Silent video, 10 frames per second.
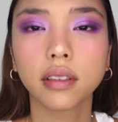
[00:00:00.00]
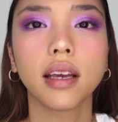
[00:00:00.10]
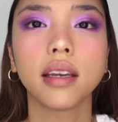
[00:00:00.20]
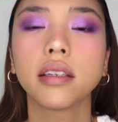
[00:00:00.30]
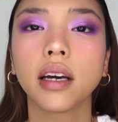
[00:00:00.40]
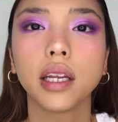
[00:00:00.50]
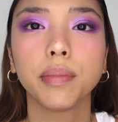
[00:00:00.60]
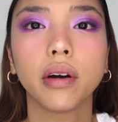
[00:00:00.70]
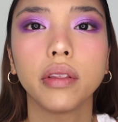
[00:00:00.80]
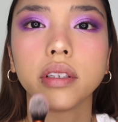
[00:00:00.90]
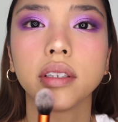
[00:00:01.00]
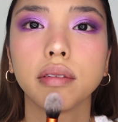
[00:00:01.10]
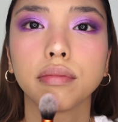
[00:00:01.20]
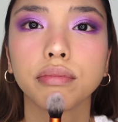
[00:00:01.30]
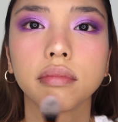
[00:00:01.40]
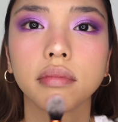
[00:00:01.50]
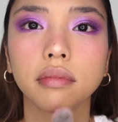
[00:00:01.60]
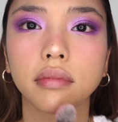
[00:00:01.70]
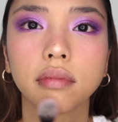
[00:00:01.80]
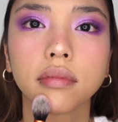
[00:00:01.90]
And a tiny bit on the chin.
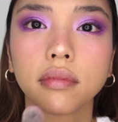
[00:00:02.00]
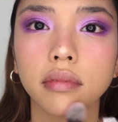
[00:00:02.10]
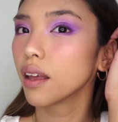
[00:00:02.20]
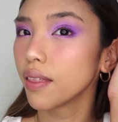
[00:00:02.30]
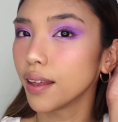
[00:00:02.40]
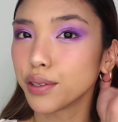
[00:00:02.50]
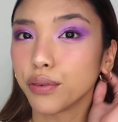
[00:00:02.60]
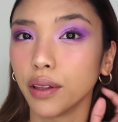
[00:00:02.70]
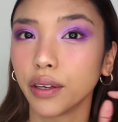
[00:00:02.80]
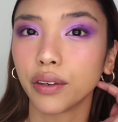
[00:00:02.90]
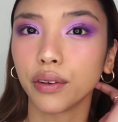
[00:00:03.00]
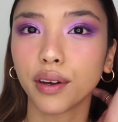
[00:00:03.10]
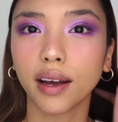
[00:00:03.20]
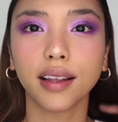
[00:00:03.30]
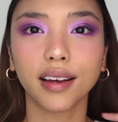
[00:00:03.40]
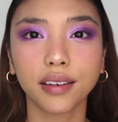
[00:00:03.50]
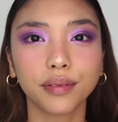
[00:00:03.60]
That's a really cute color.